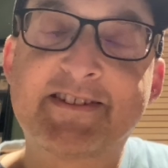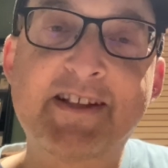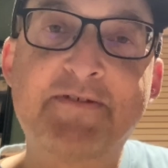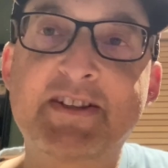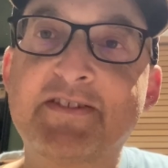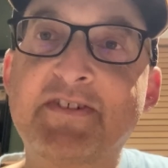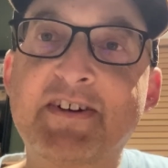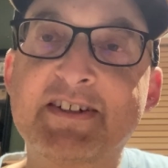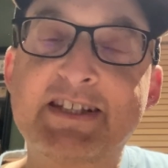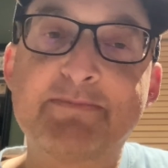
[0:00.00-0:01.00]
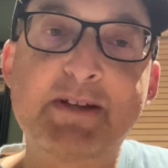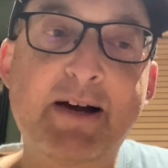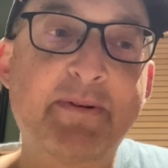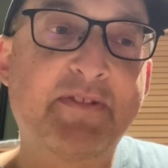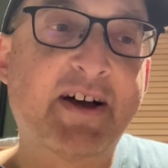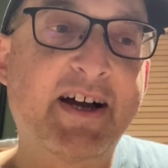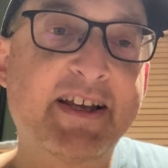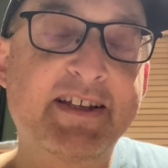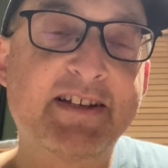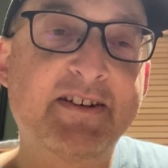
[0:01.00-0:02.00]
stuff at the very tip top of the high
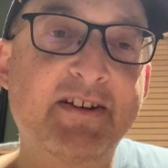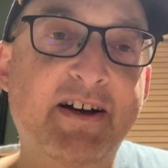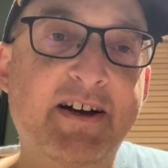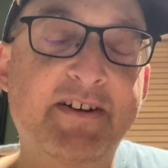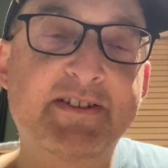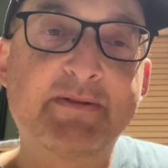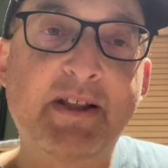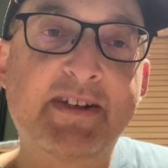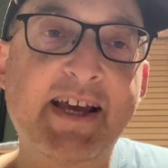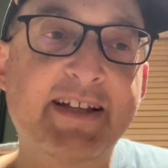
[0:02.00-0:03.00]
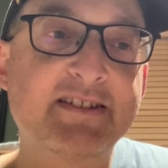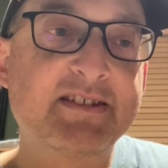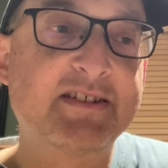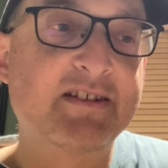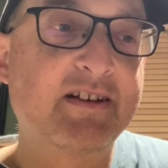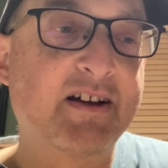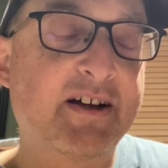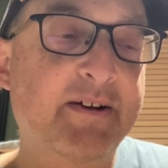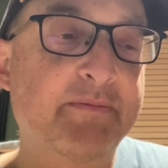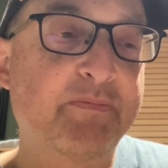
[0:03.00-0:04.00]
end, the 10s,
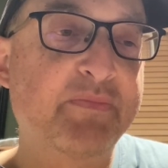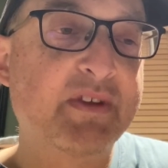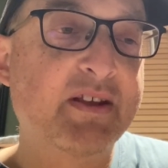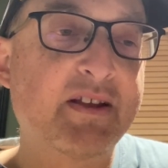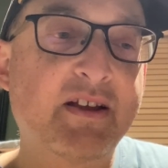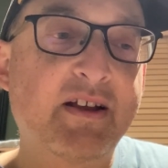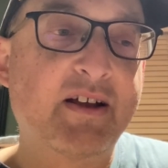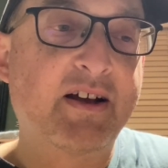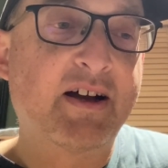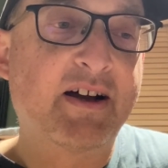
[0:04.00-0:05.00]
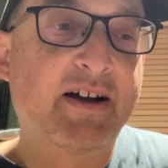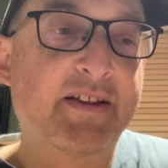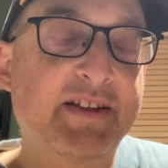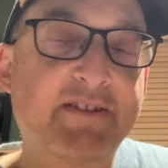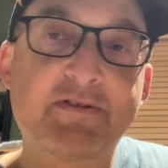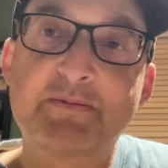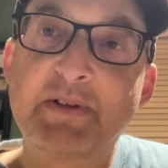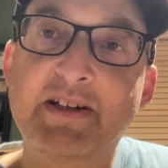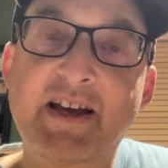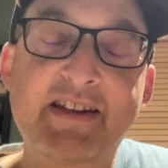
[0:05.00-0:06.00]
the difference
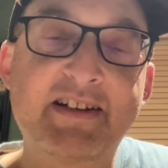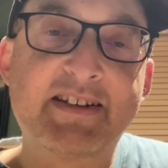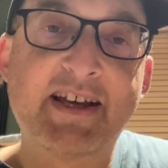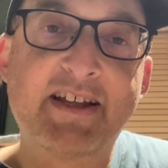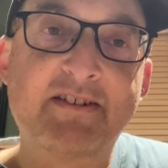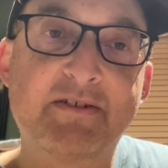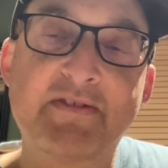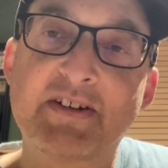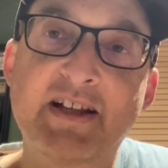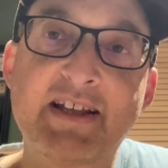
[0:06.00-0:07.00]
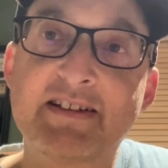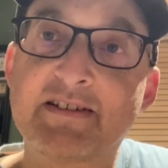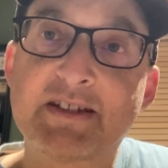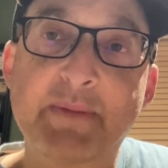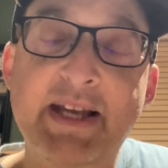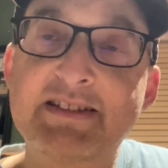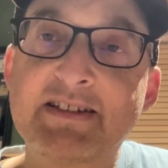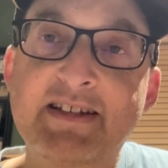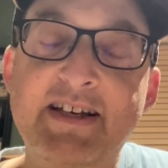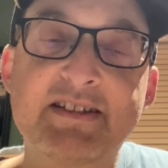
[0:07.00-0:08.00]
between a 9 and a 10, or even an 8, some 8s
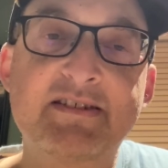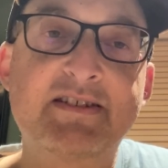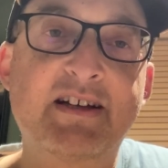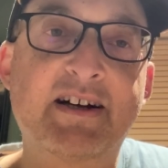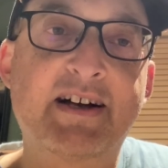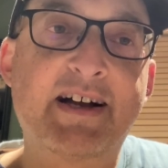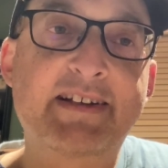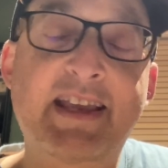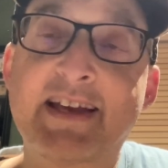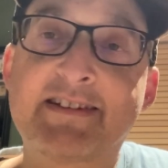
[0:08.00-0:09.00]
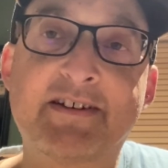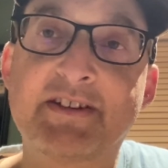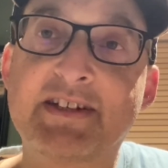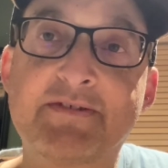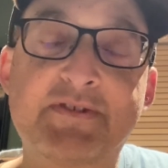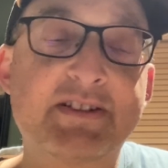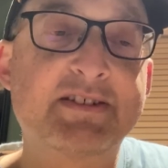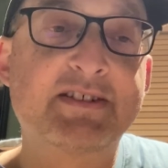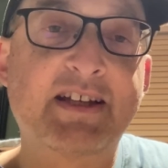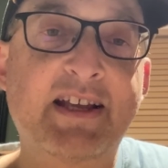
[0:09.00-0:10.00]
and 10s, can't tell the
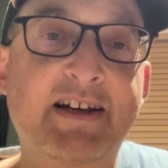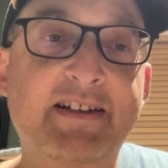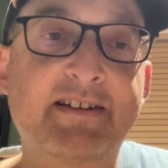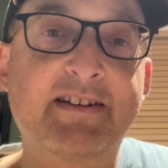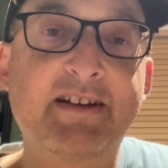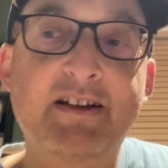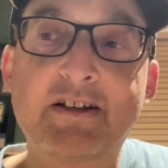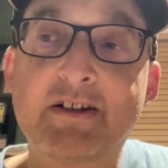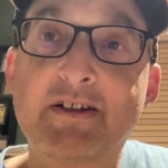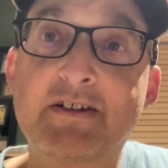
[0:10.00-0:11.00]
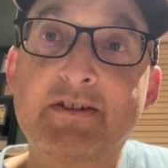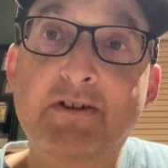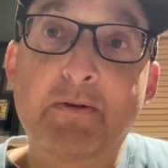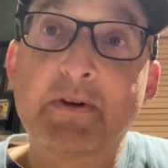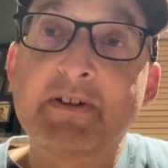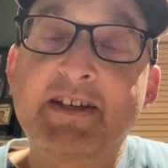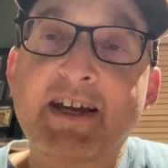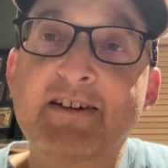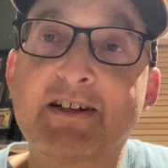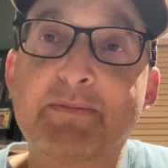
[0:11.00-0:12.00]
difference, and don't really
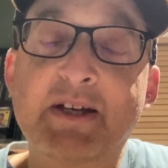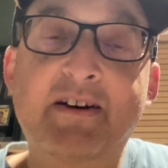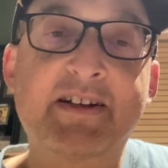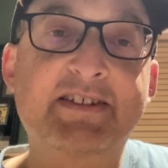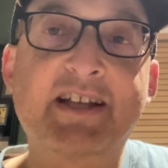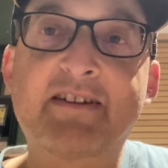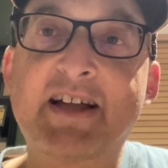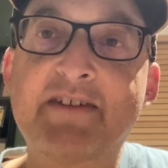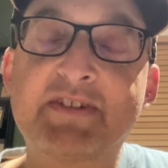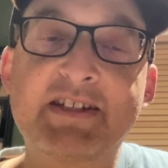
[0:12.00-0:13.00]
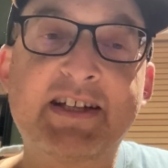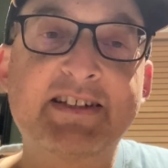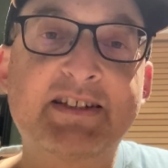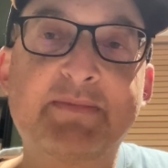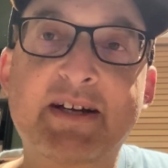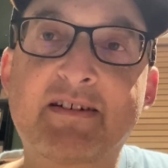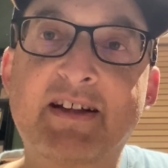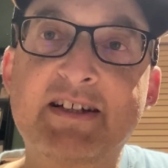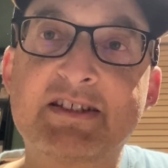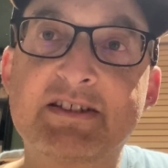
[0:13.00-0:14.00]
care, to be honest. I don't have any 10s in my
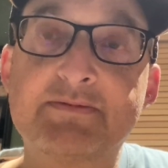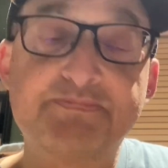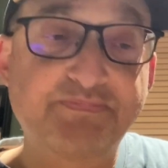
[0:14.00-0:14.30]
collection.